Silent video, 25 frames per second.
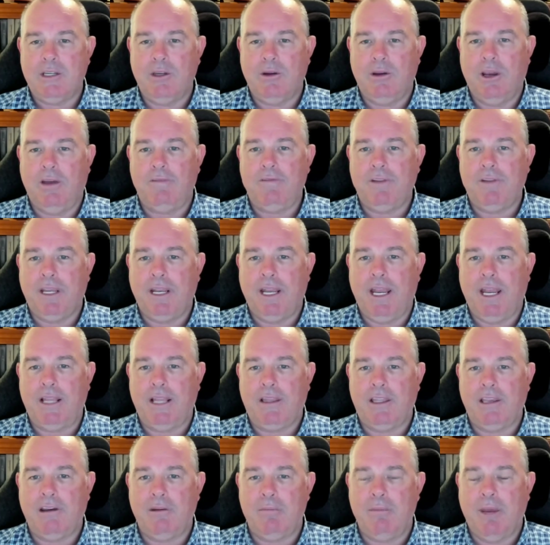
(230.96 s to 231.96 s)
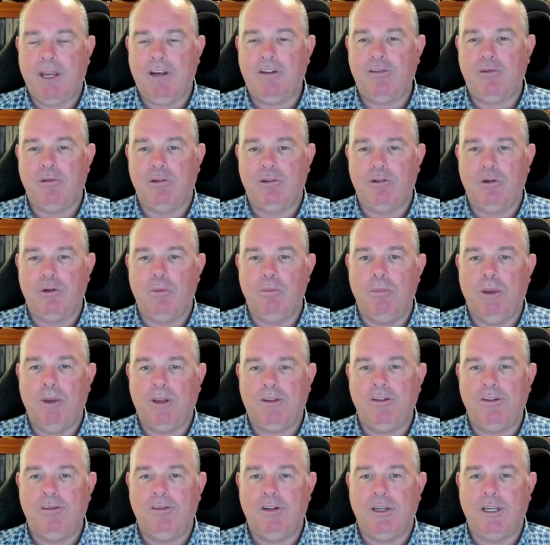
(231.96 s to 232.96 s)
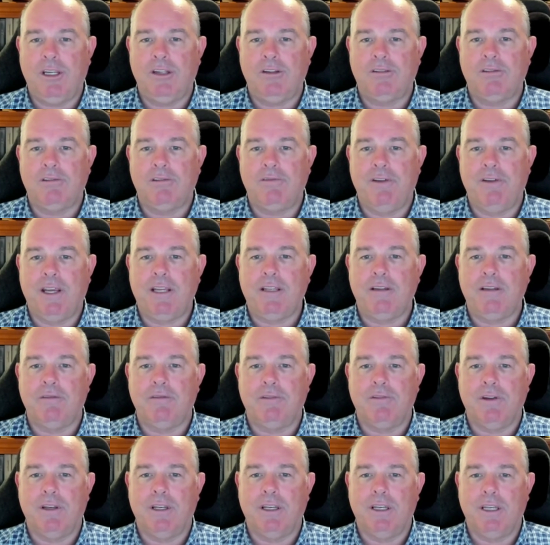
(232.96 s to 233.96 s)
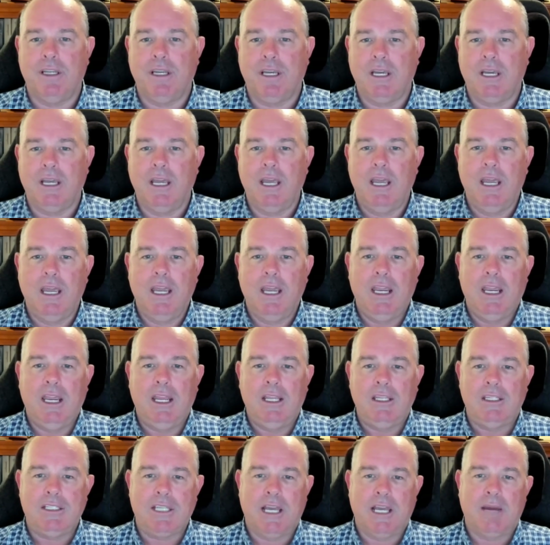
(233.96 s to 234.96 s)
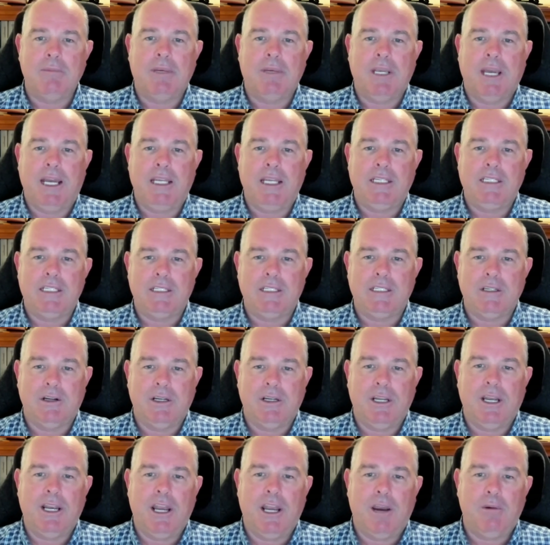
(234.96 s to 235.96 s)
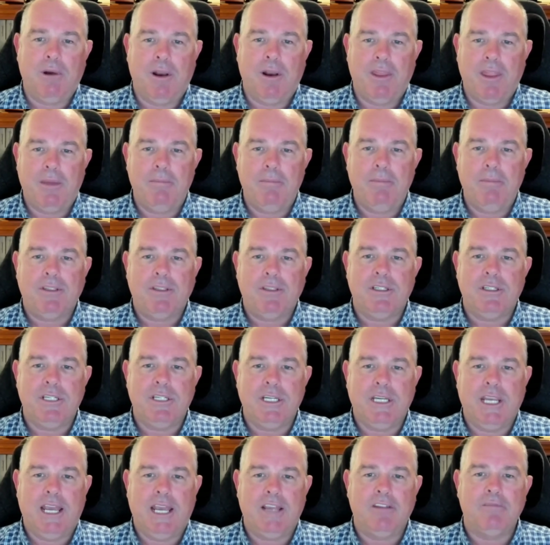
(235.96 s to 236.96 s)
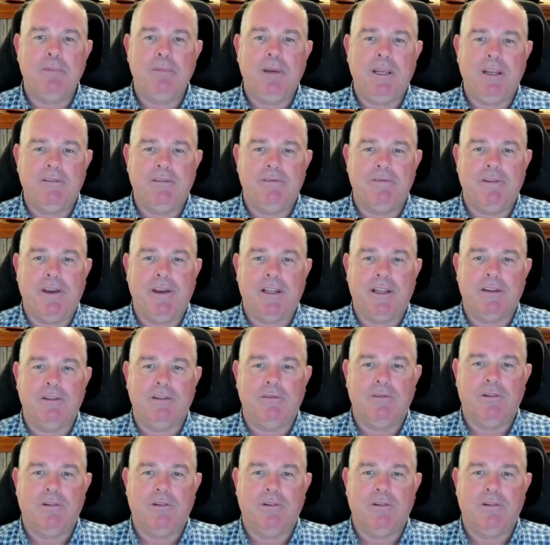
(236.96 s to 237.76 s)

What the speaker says: have to get out there and make sure that your messaging is effective. And in some cases, I don't know whether that messaging has been effective. I